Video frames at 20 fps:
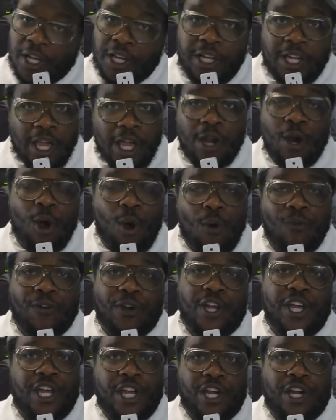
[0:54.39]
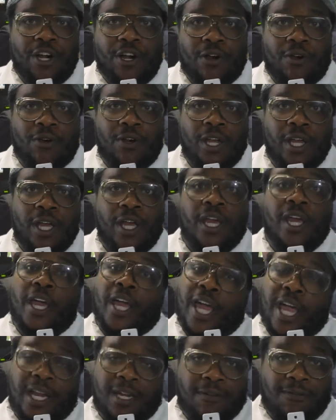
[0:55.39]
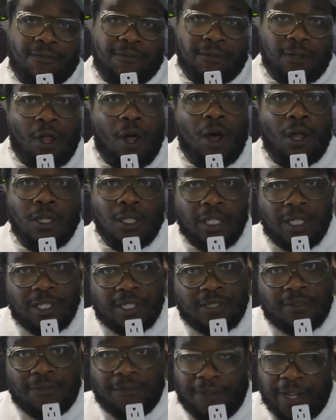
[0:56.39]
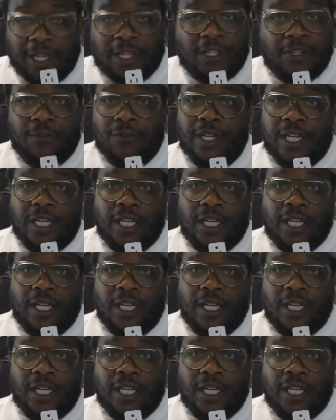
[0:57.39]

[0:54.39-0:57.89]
Get over here! and flawless victory.